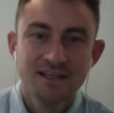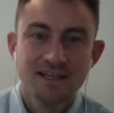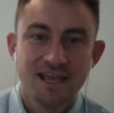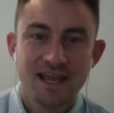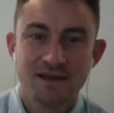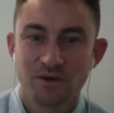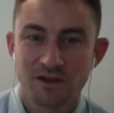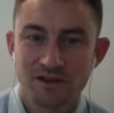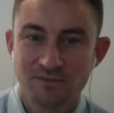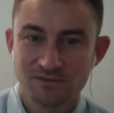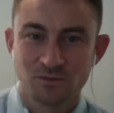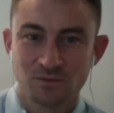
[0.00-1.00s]
And when it
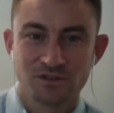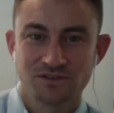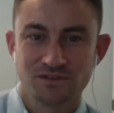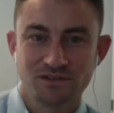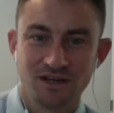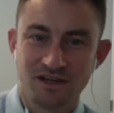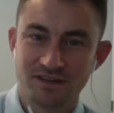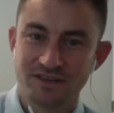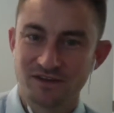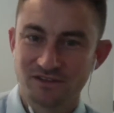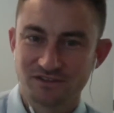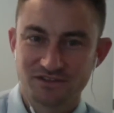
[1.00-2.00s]
comes to works of the law,
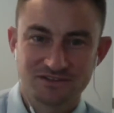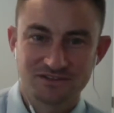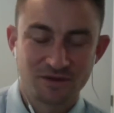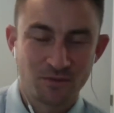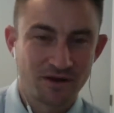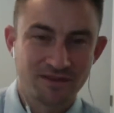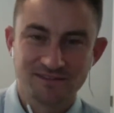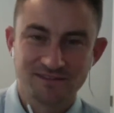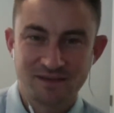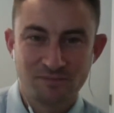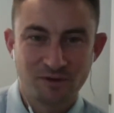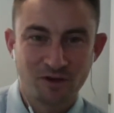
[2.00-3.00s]
they weren't in the
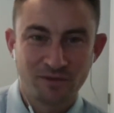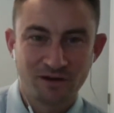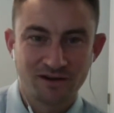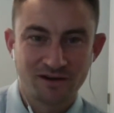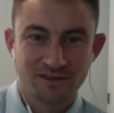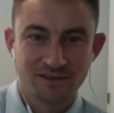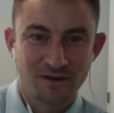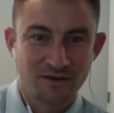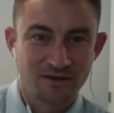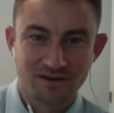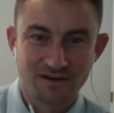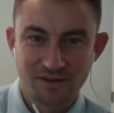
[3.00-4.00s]
same ballpark. They
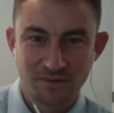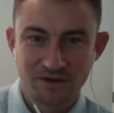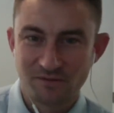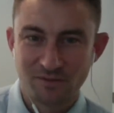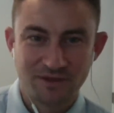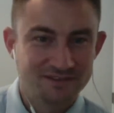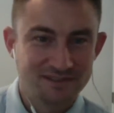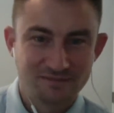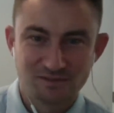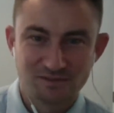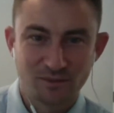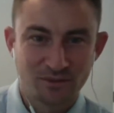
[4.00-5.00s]
weren't even playing the
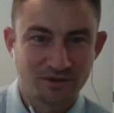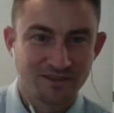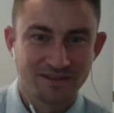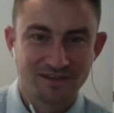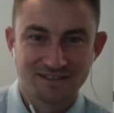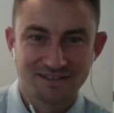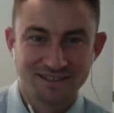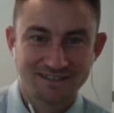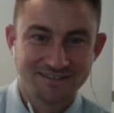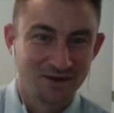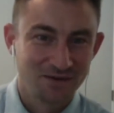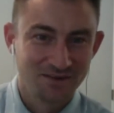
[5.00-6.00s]
same sport.
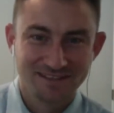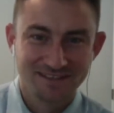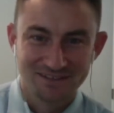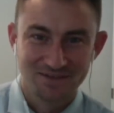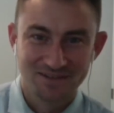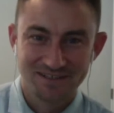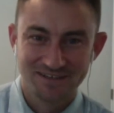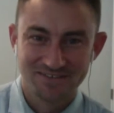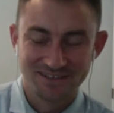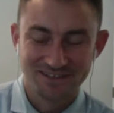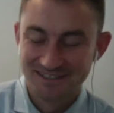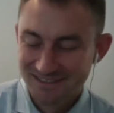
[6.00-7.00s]
It's totally
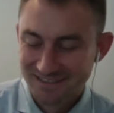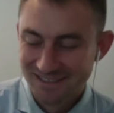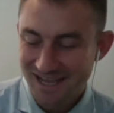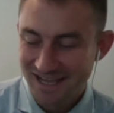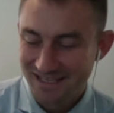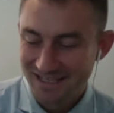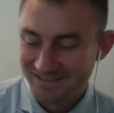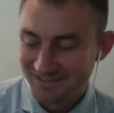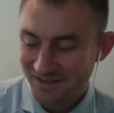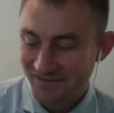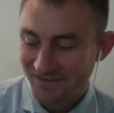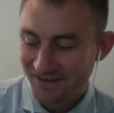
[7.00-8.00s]
different. And
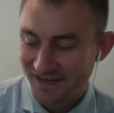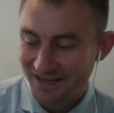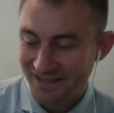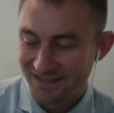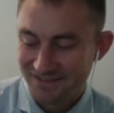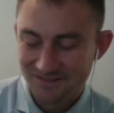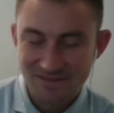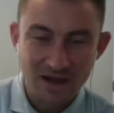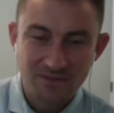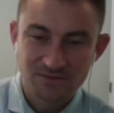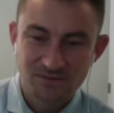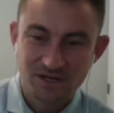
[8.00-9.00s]
so that
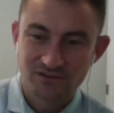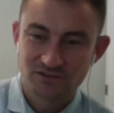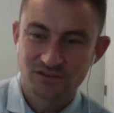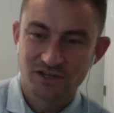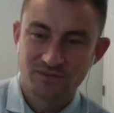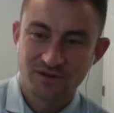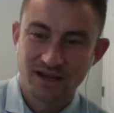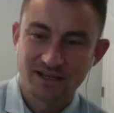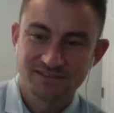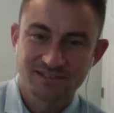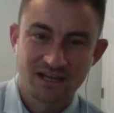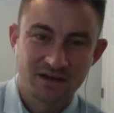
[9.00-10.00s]
was what I was trying to
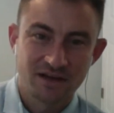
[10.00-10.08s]
reconcile.